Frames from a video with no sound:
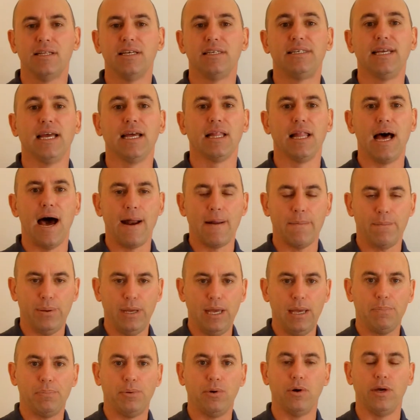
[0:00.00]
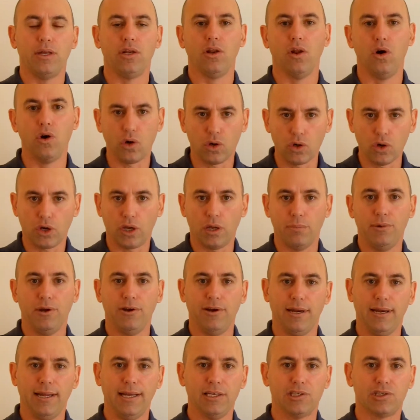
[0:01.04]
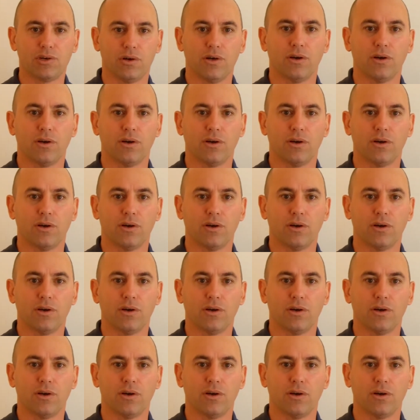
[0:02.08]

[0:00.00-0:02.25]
to see a lot of people in local communities